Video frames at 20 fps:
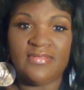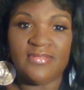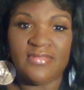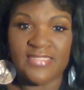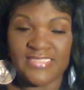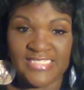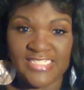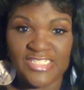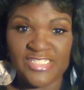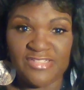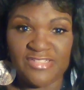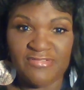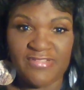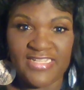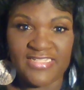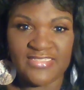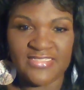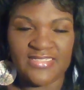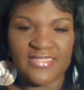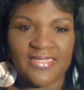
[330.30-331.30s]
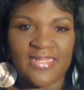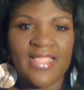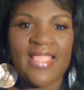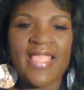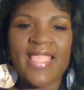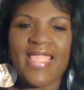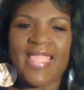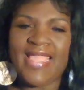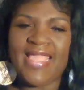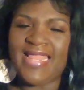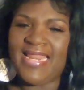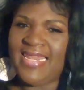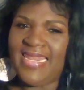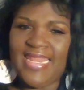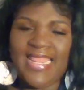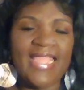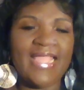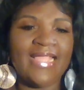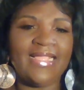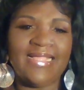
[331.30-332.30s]
the situation,
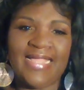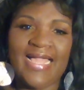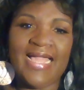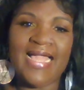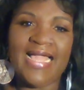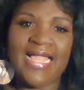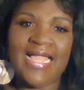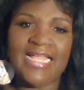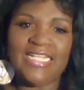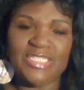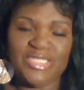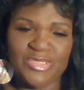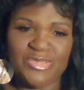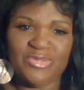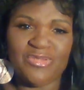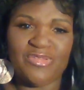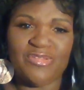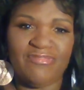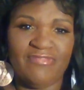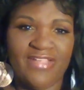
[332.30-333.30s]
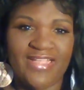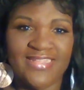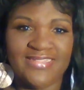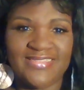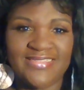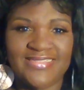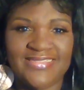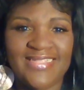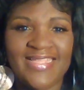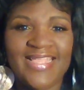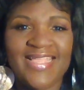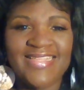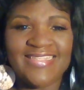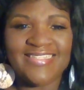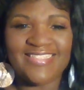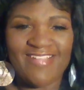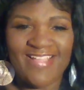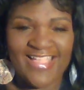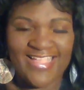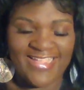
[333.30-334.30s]
and let God do the rest.
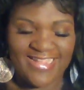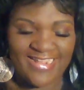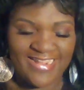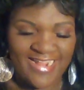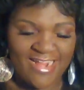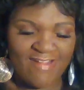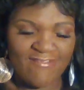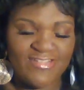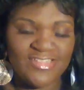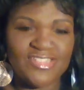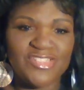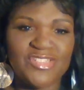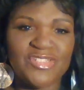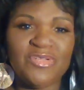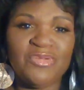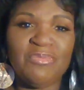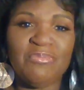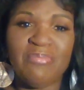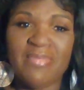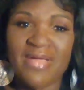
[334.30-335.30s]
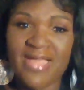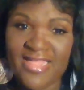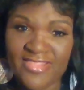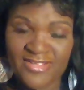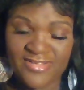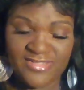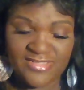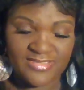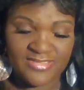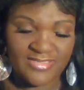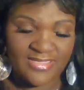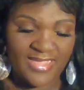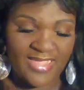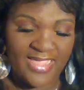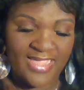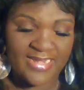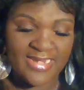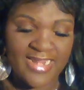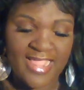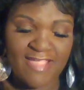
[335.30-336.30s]
So I encourage you, mothers,
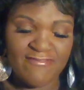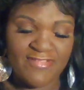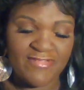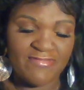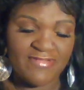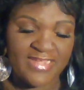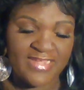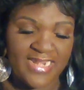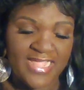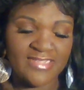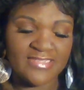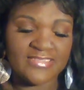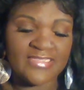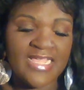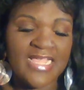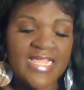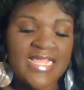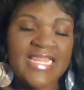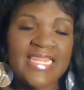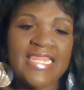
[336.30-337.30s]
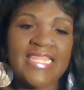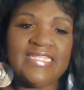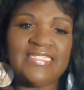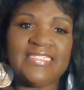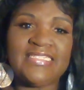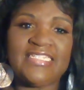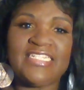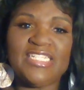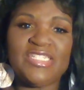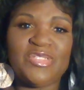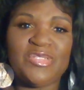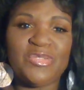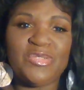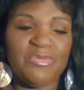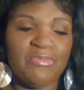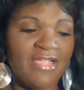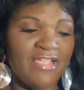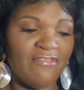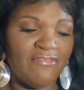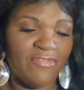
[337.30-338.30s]
and everyone else listening
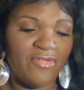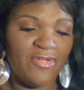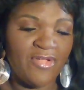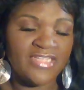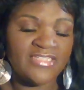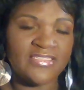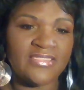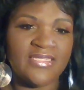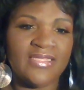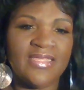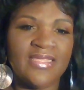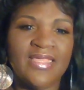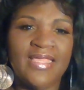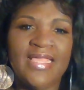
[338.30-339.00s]
to my voice